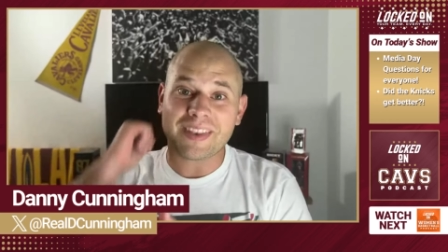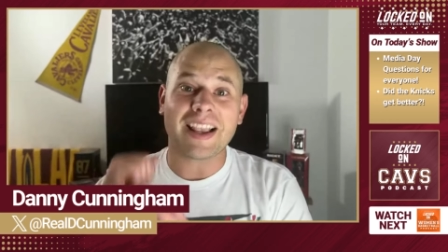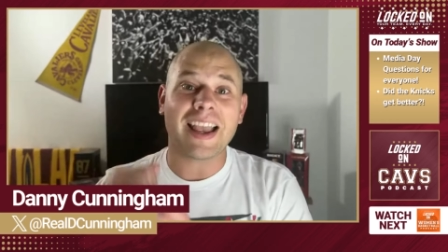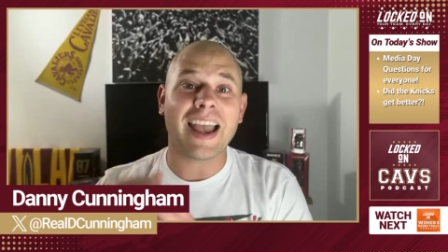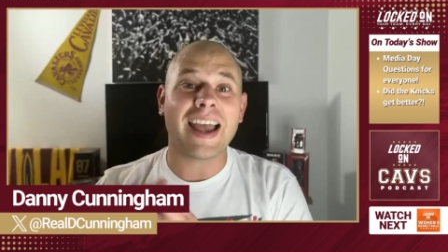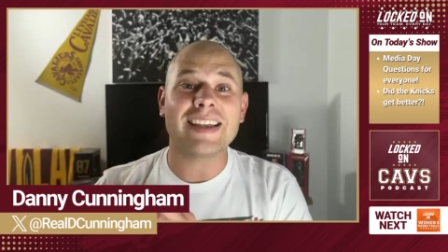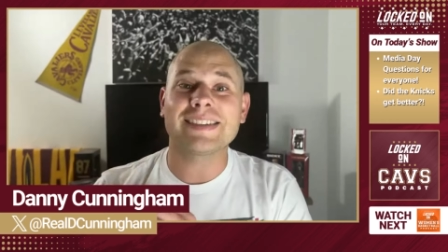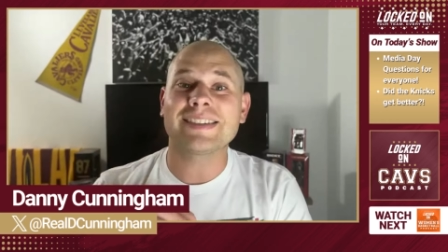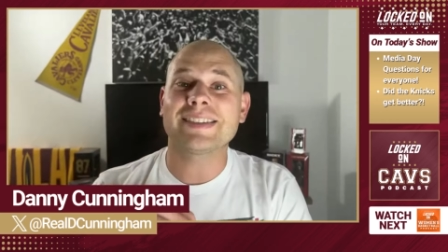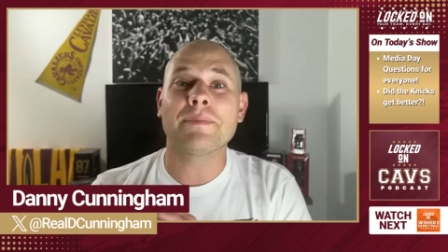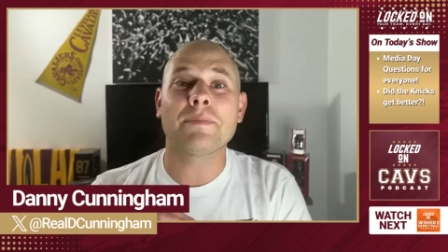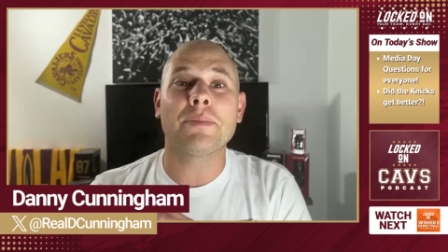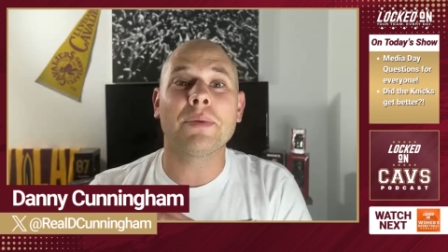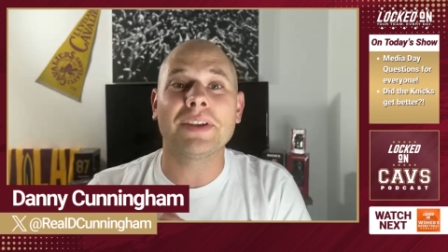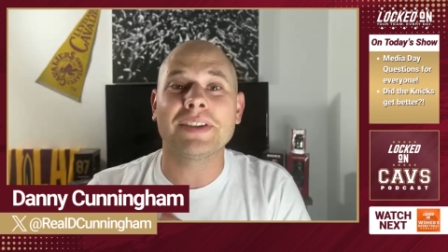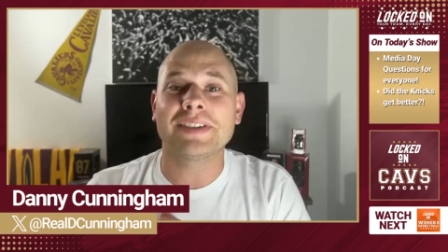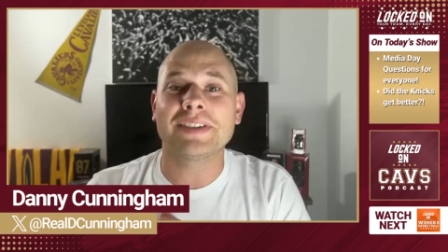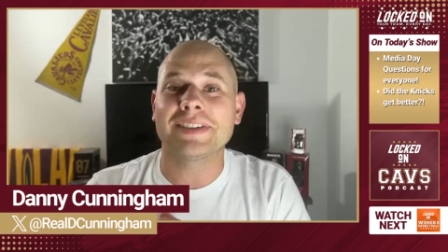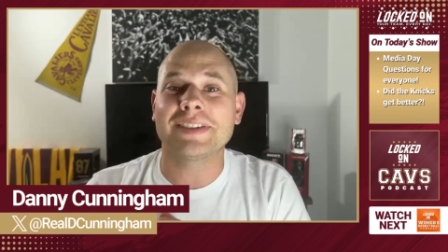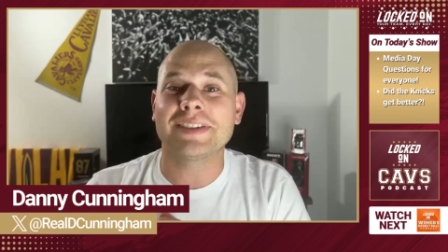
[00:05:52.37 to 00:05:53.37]
as simple
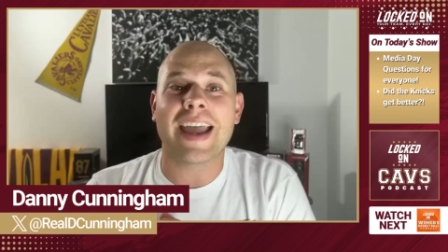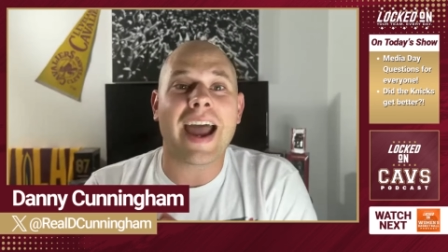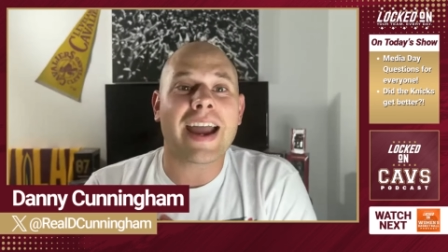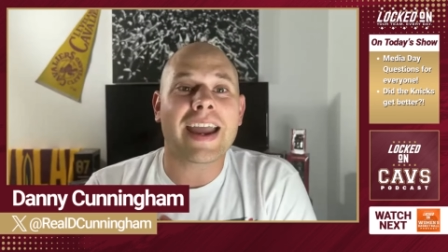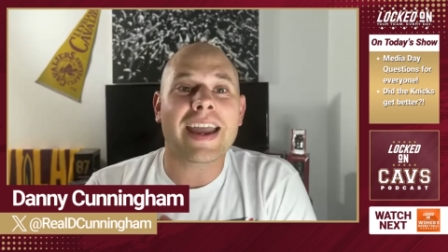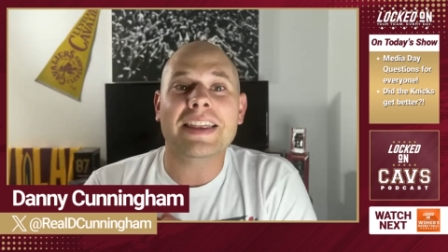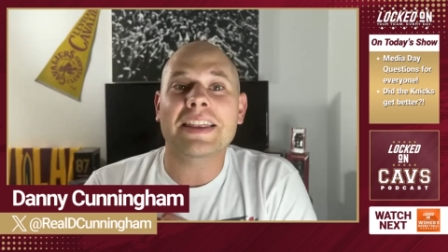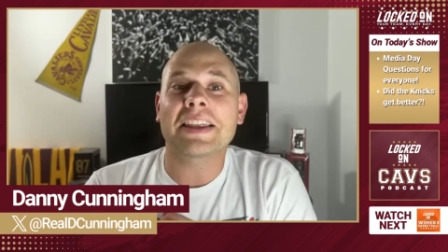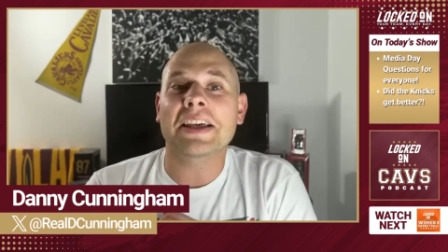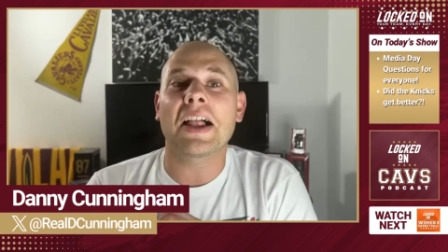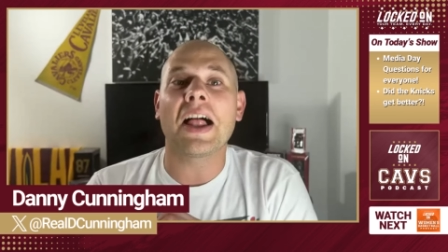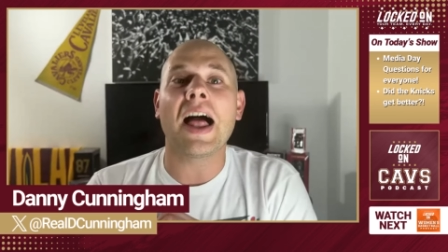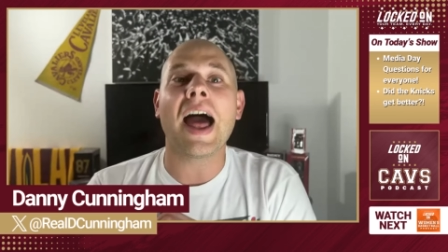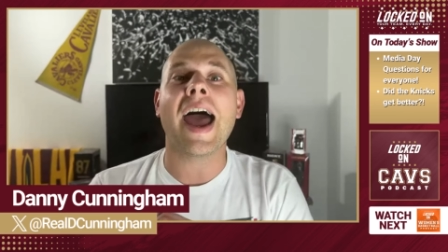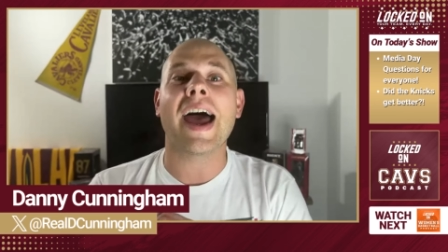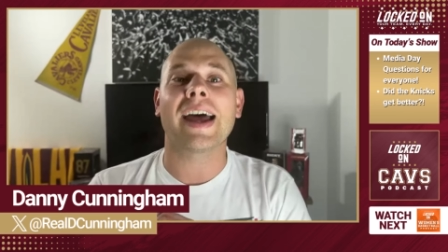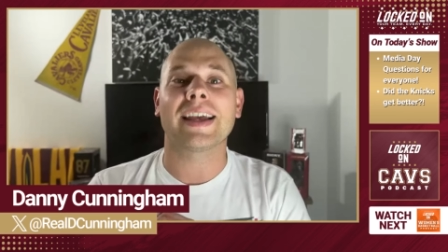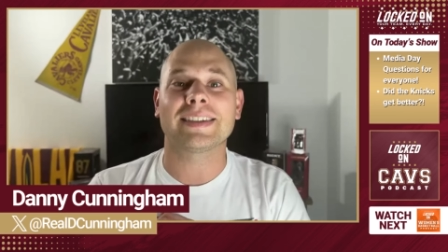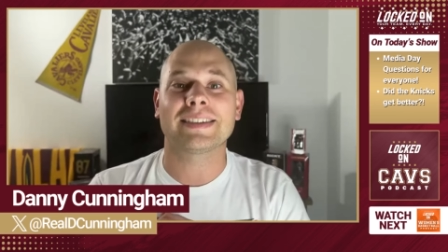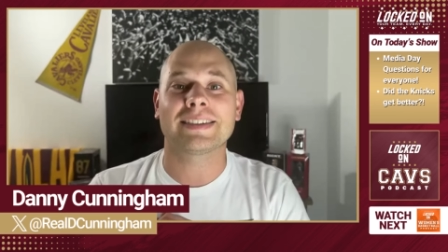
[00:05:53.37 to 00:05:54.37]
as attacking the
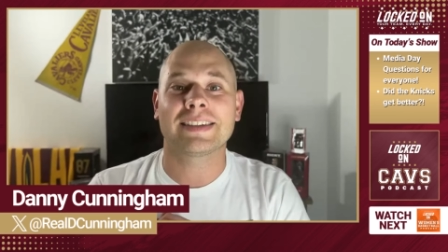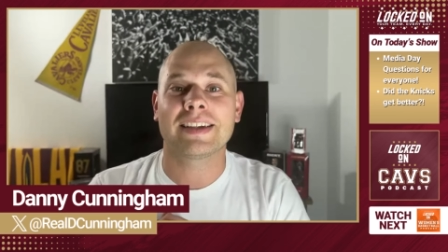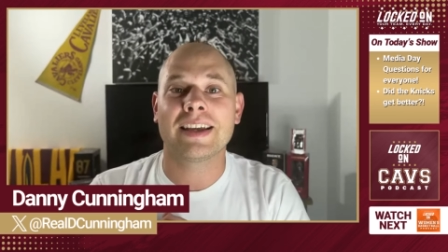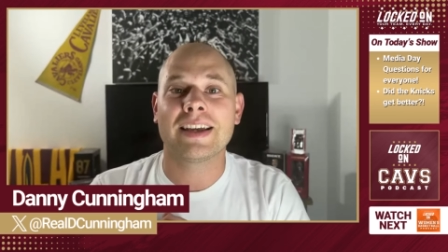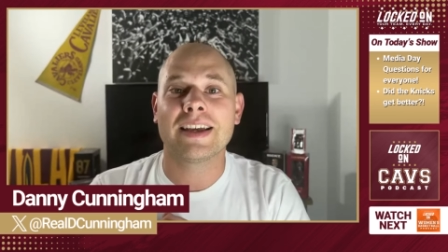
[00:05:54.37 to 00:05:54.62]
glass.